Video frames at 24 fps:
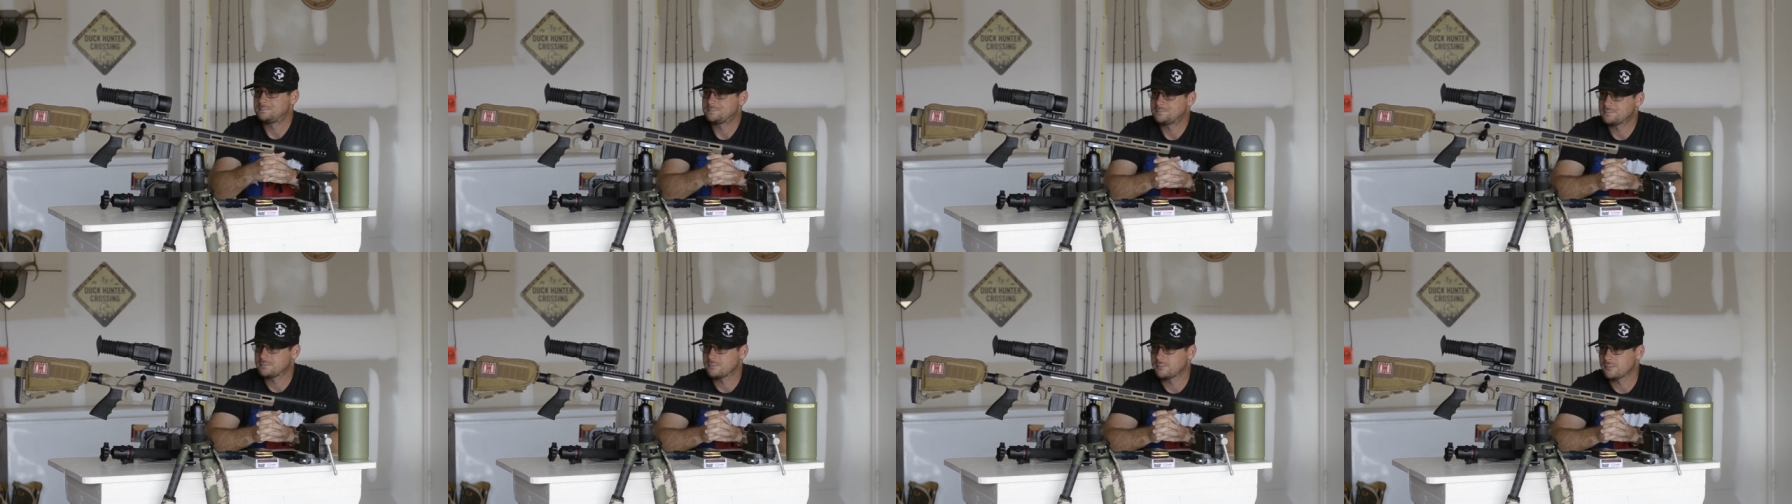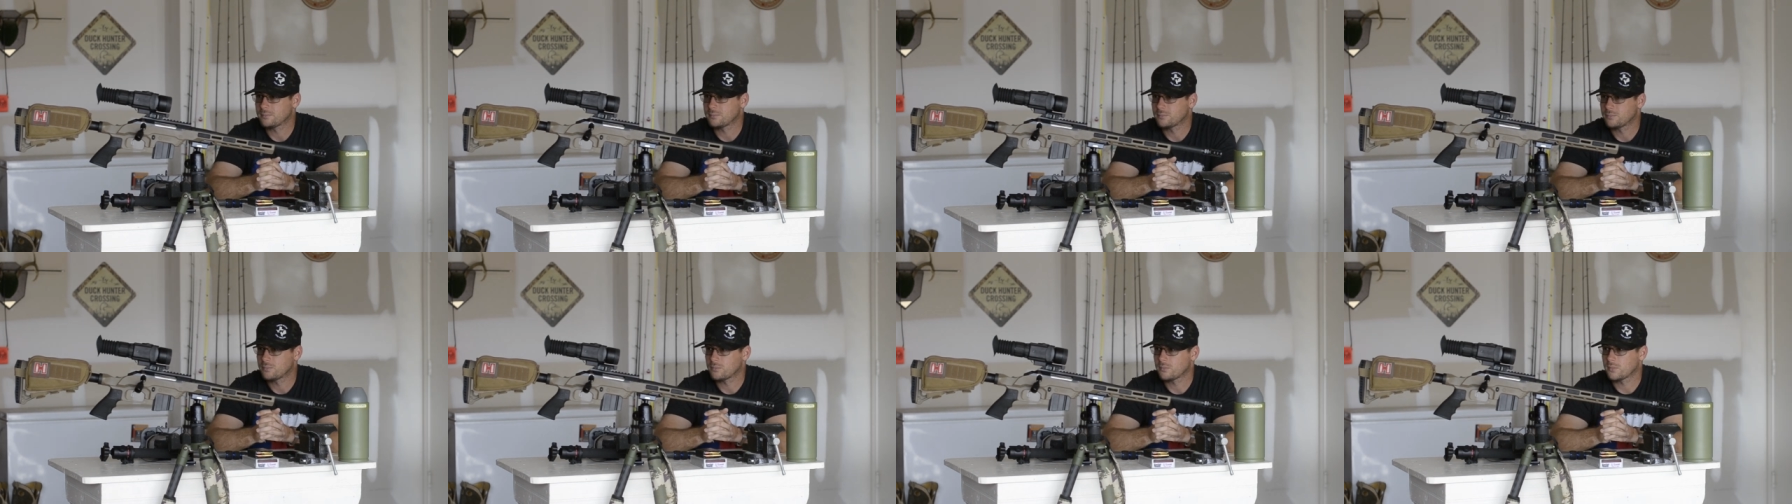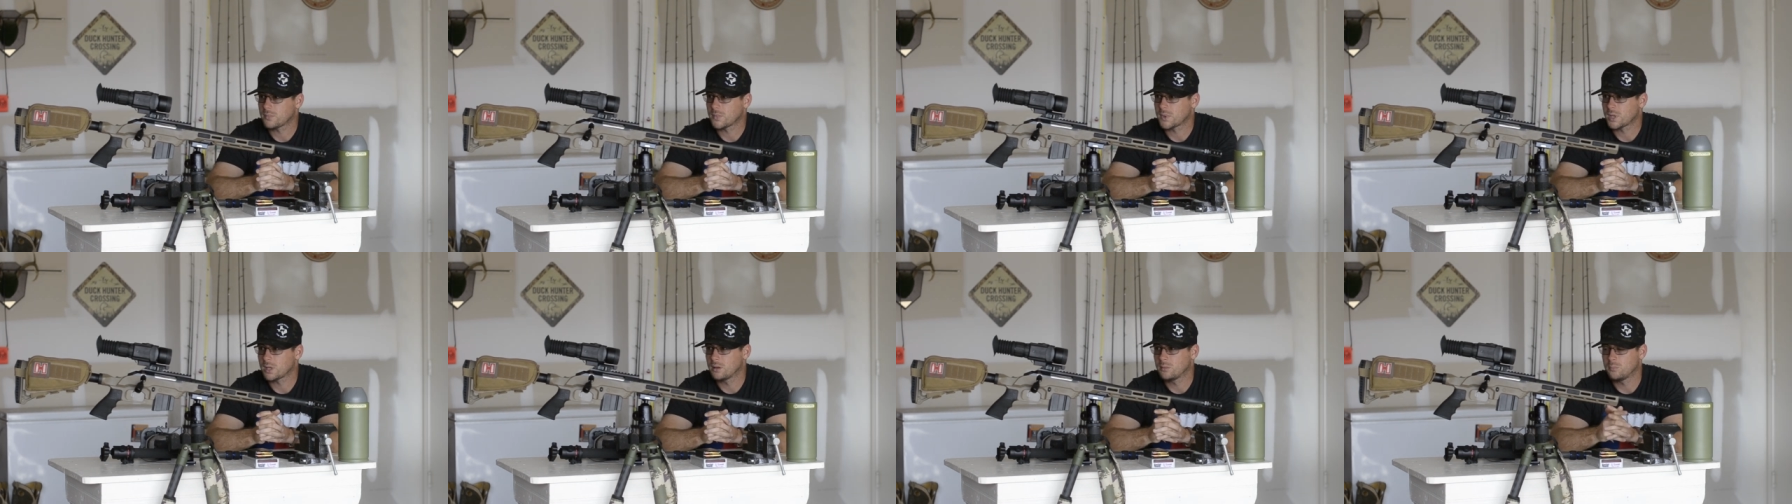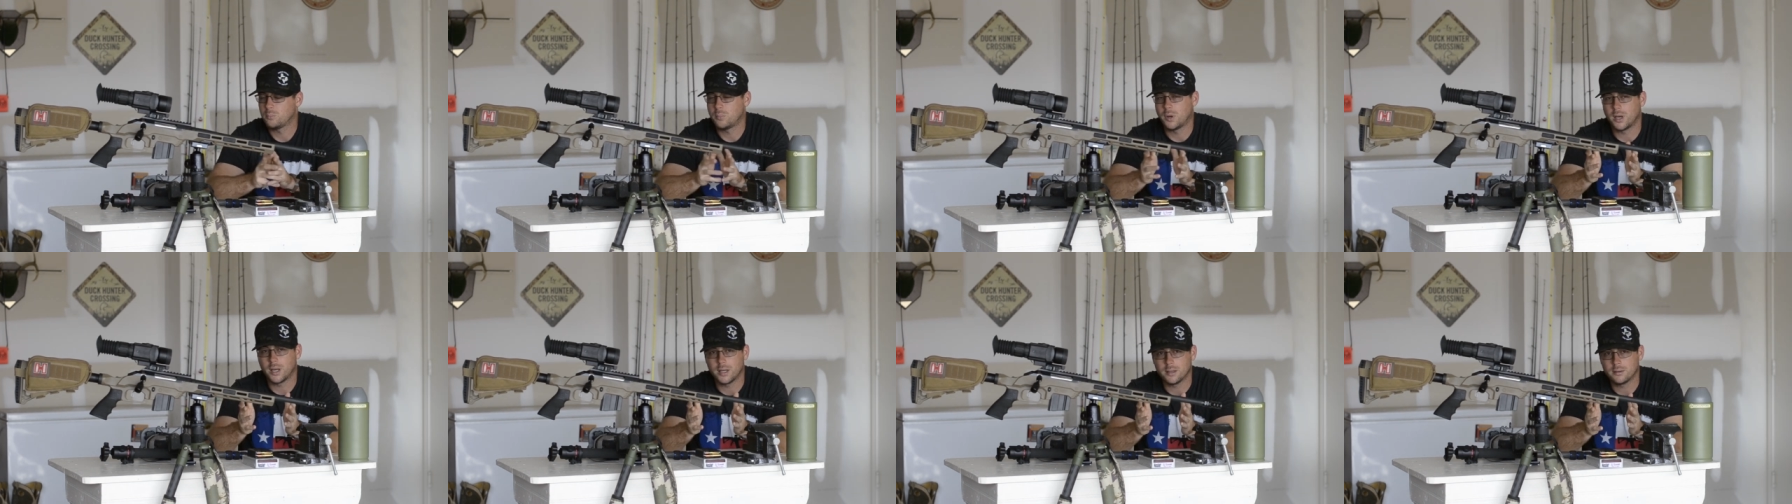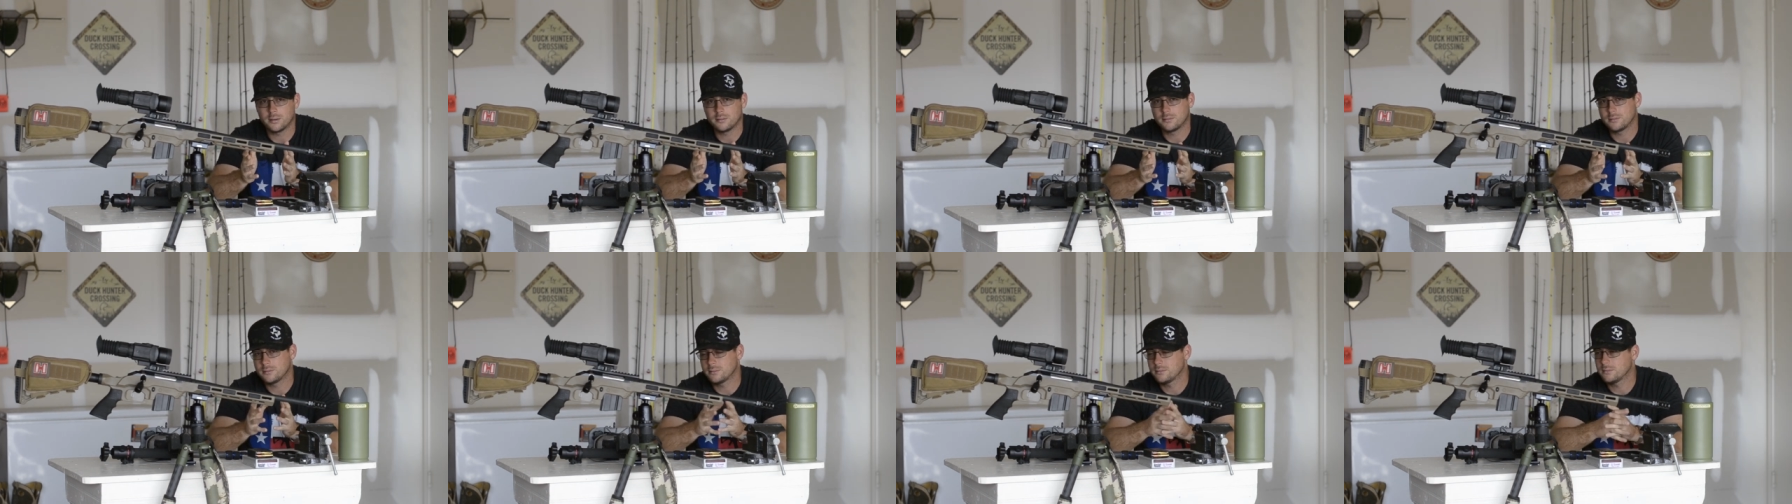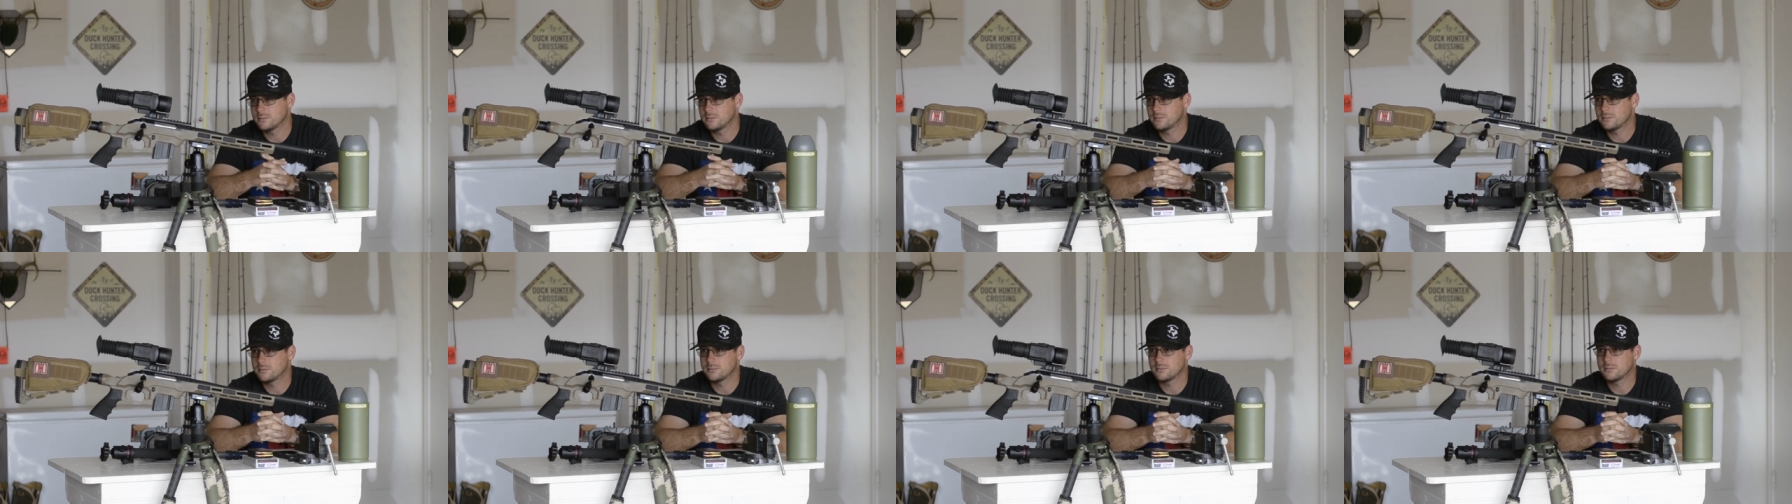Um,
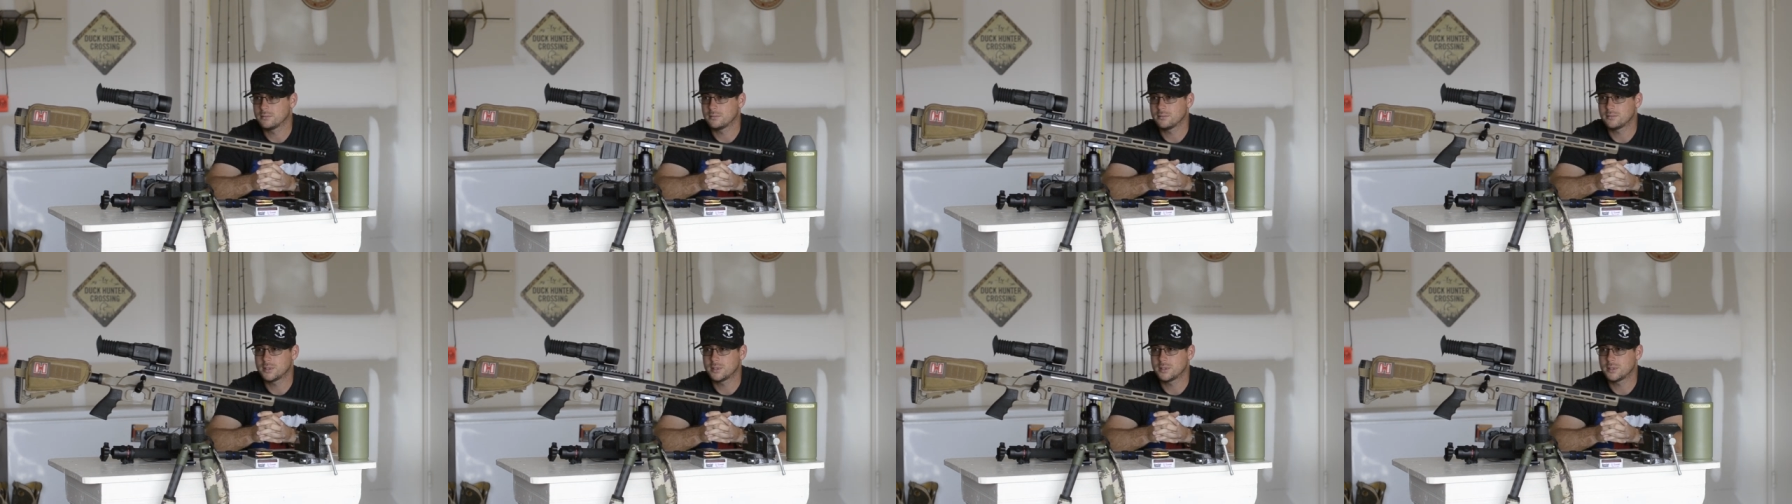but